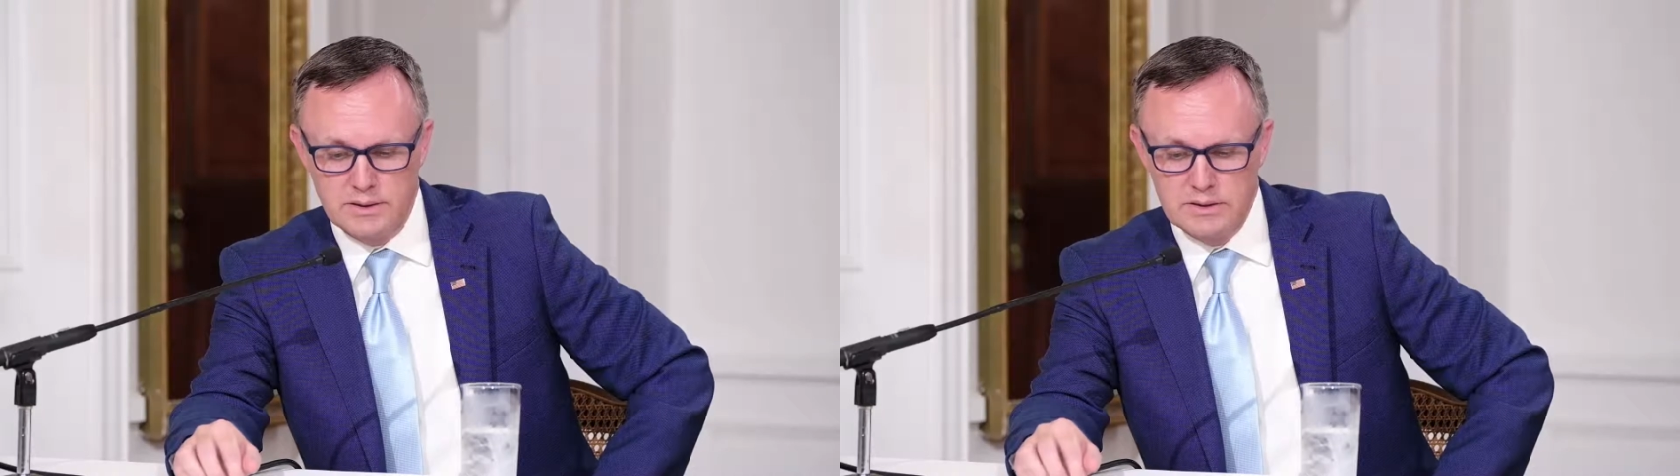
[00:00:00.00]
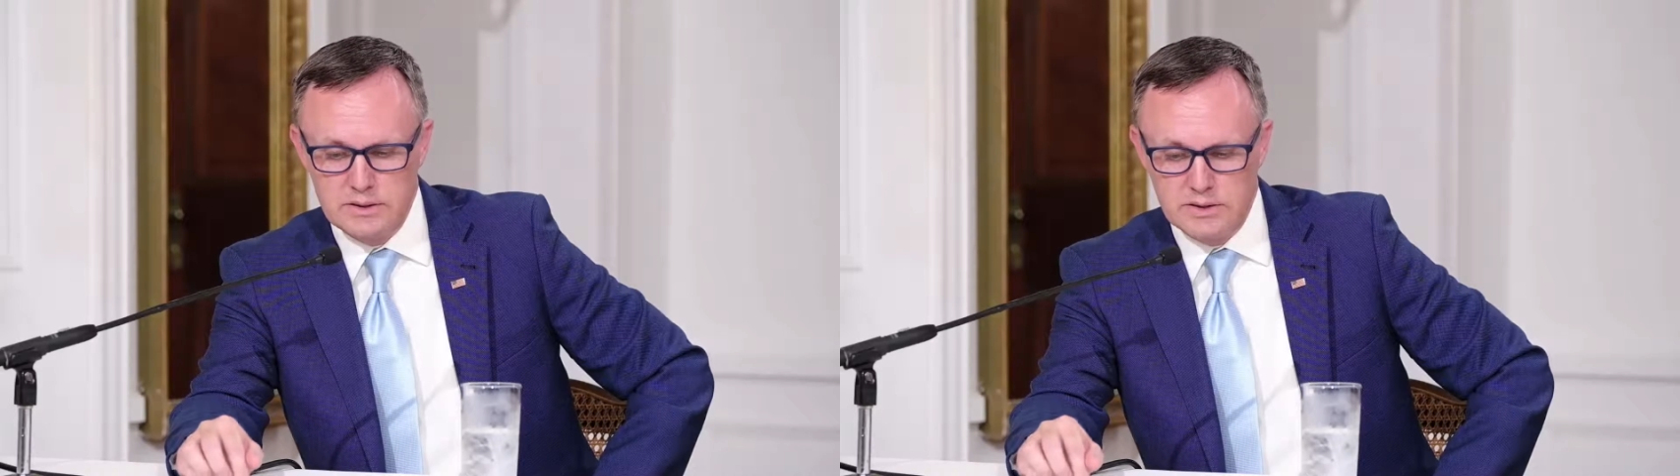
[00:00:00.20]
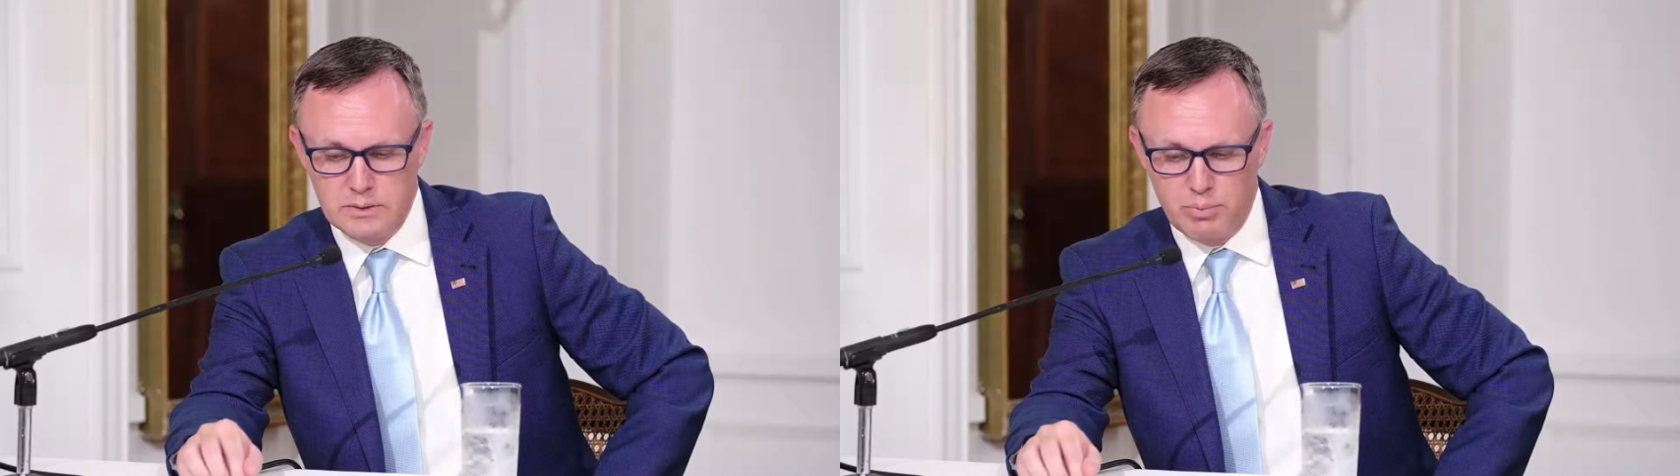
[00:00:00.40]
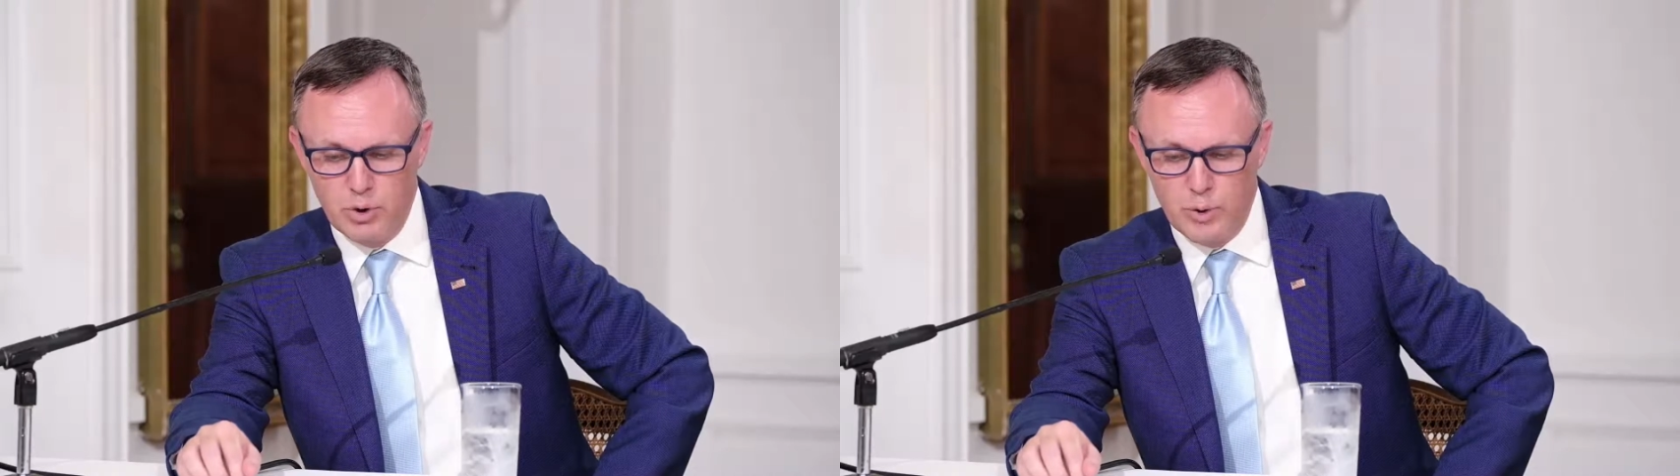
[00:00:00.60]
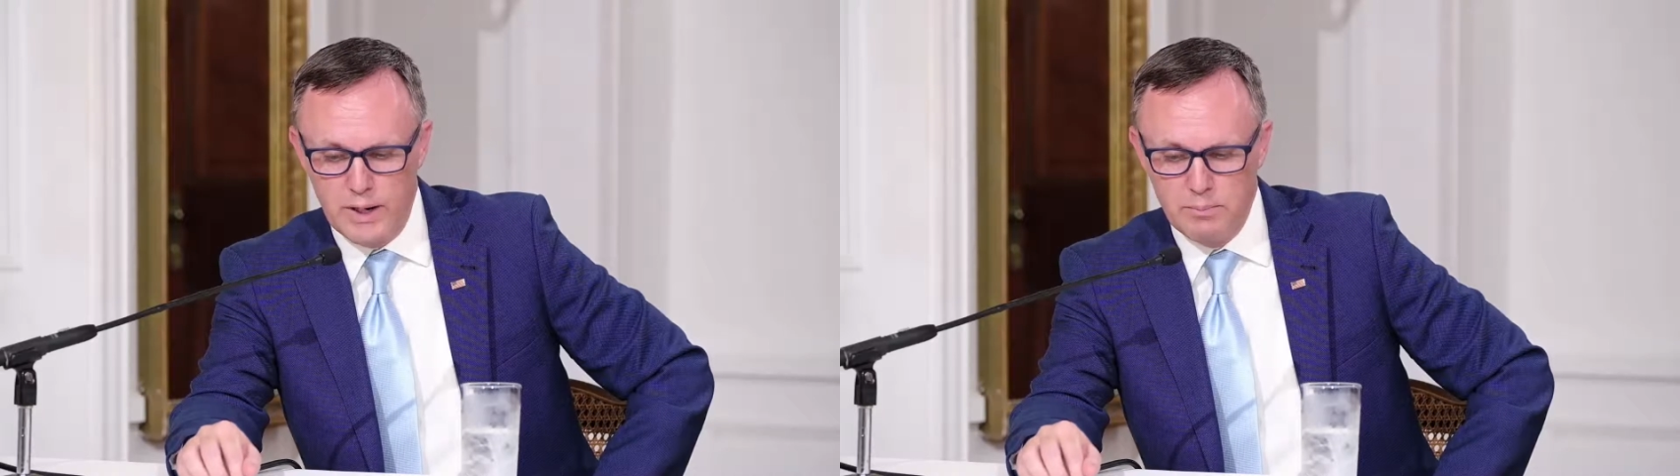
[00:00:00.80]
Since the
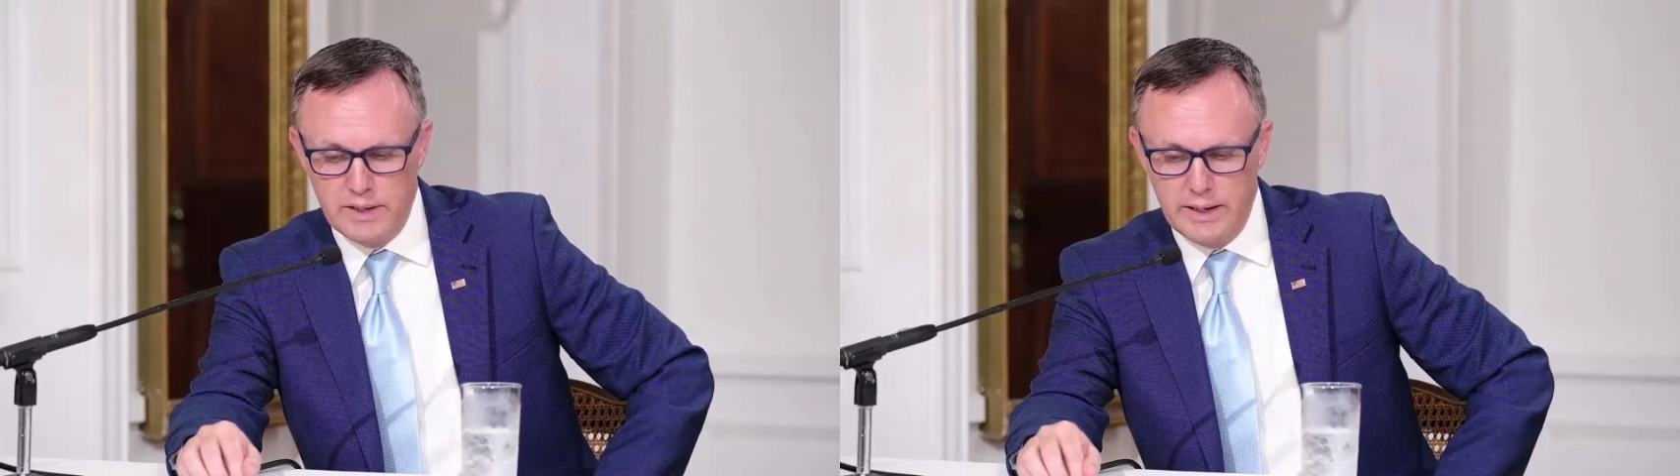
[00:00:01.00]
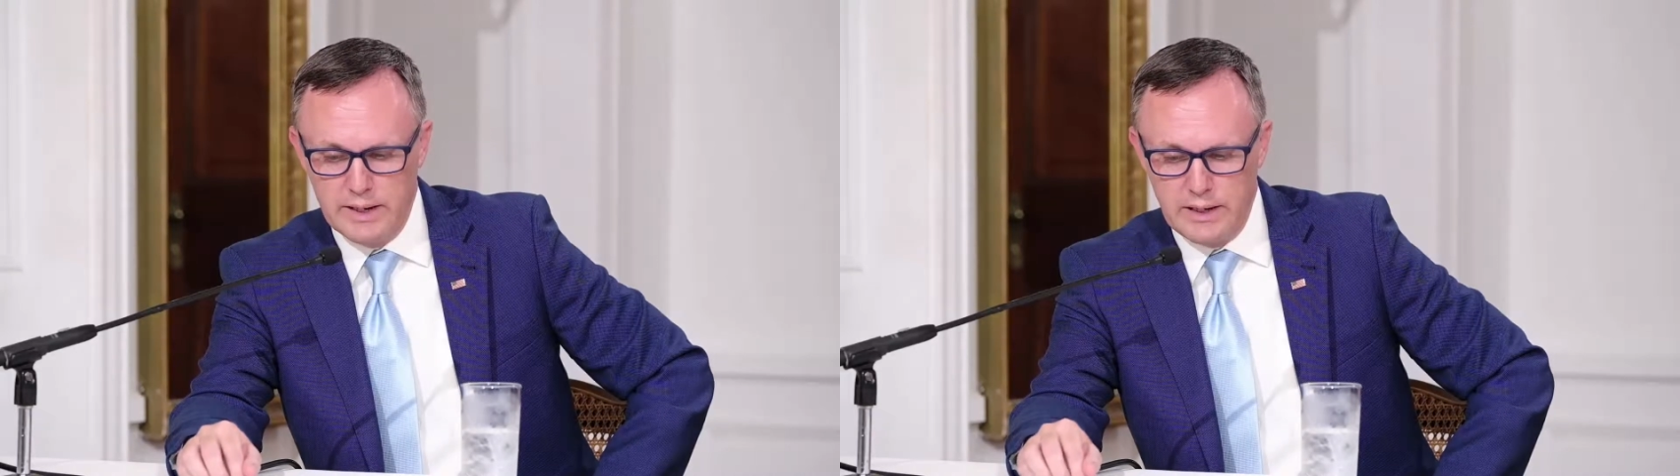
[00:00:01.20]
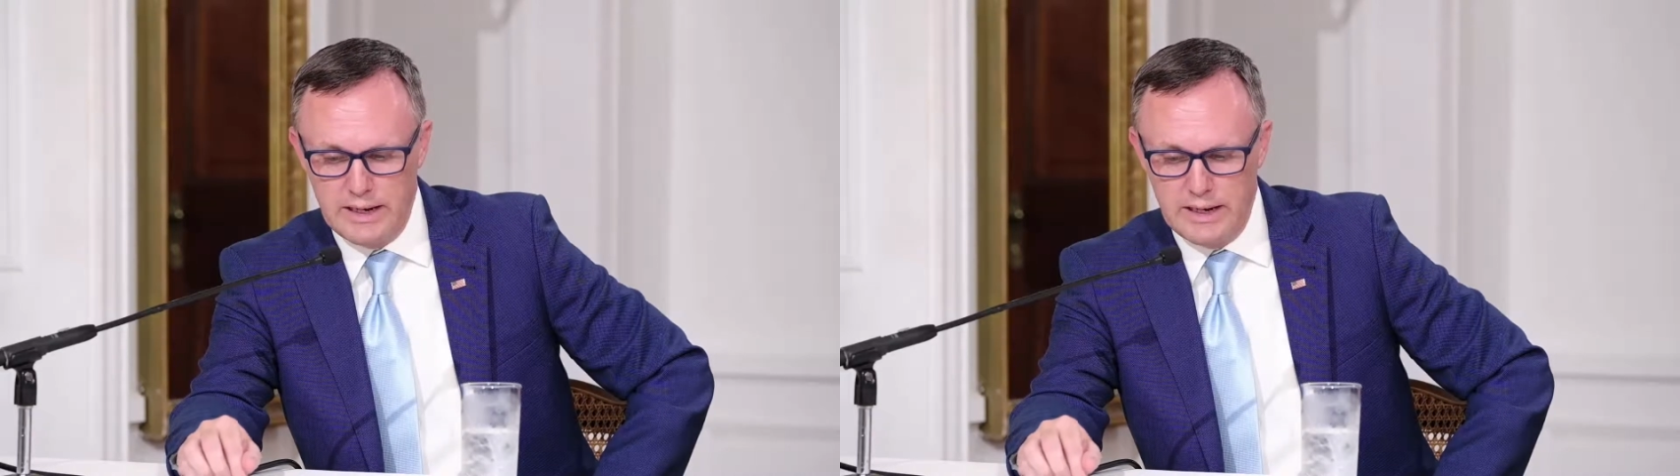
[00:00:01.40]
program began